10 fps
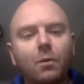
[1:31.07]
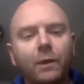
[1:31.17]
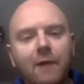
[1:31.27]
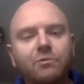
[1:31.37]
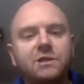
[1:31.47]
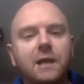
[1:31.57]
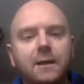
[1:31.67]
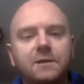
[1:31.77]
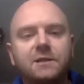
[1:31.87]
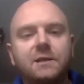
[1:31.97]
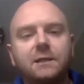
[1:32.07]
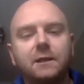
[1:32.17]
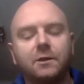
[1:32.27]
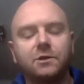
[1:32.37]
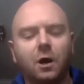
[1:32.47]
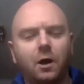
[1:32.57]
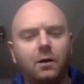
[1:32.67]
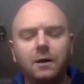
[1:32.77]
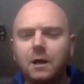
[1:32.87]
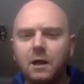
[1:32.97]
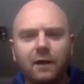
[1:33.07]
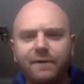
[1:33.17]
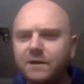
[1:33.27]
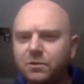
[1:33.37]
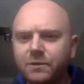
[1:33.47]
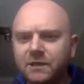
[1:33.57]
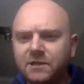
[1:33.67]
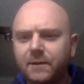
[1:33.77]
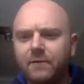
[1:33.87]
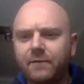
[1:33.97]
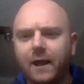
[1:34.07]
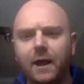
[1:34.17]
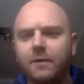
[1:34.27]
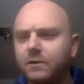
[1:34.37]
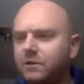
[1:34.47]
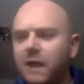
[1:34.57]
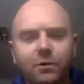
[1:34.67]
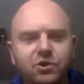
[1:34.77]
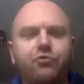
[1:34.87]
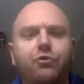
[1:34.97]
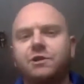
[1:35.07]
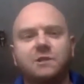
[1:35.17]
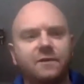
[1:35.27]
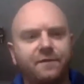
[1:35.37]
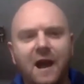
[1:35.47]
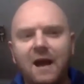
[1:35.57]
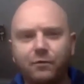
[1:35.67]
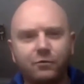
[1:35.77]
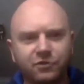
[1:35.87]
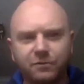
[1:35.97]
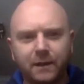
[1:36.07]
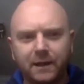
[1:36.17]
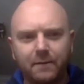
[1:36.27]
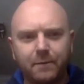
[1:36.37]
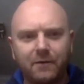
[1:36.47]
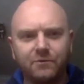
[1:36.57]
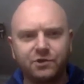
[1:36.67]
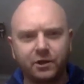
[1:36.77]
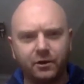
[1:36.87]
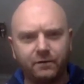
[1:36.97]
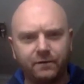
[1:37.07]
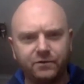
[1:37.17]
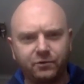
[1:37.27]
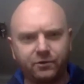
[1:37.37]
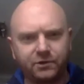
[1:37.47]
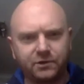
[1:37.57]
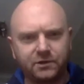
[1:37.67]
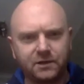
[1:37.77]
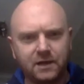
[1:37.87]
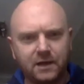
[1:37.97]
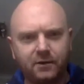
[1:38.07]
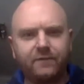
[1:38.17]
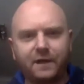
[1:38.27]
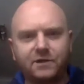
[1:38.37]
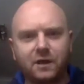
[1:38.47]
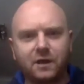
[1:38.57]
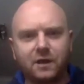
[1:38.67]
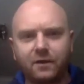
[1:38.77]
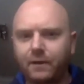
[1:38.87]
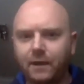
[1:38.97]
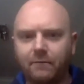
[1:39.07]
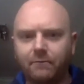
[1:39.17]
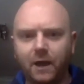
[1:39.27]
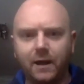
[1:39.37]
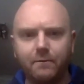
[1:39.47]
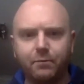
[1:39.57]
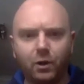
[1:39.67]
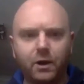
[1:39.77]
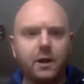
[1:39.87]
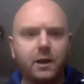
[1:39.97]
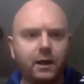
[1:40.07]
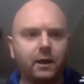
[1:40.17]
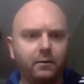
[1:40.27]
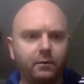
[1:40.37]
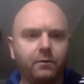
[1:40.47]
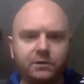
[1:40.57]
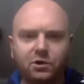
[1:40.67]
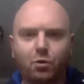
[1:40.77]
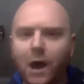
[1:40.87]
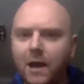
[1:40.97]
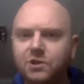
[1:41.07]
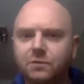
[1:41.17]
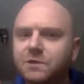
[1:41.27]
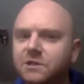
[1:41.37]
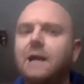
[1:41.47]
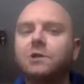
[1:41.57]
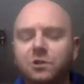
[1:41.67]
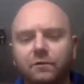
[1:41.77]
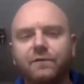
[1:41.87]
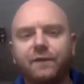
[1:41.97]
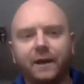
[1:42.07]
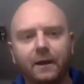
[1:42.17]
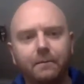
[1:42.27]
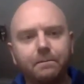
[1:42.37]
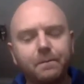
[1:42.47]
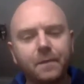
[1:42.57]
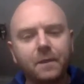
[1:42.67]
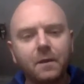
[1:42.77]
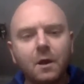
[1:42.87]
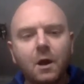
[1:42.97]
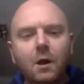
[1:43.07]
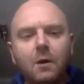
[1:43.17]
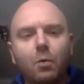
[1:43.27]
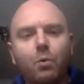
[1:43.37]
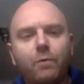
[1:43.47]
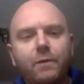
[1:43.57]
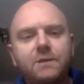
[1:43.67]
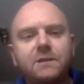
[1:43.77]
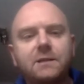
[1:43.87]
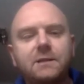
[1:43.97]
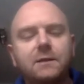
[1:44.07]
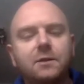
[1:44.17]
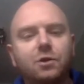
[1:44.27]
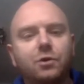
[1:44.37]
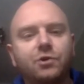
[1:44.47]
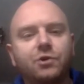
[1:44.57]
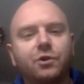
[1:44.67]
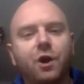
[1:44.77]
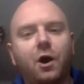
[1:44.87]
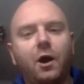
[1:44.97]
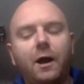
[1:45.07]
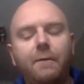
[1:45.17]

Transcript: we now sit in a city that's got, I think someone said to me the other day, our trust is a £500 million turnover trust. I don't know if I'm getting that right, but it was quite a substantial figure. We're in a city that's also got